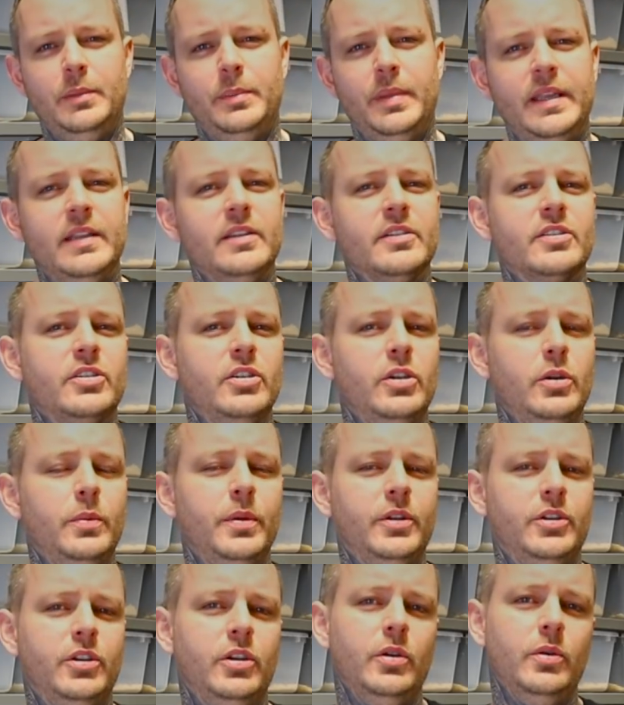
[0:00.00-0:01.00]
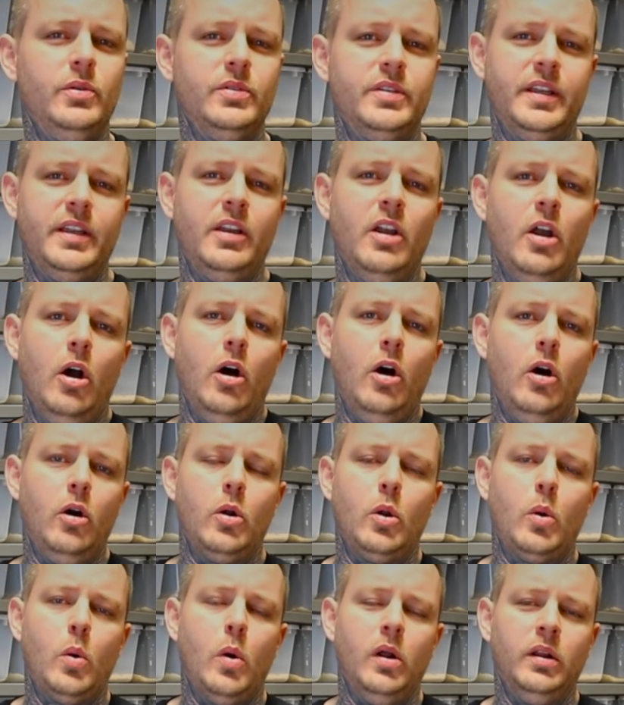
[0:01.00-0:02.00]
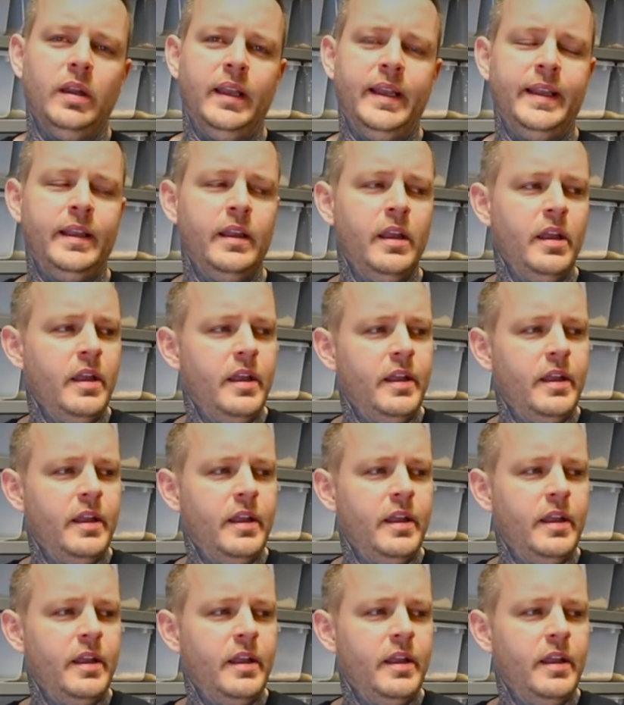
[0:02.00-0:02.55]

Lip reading: being super choosy on quality.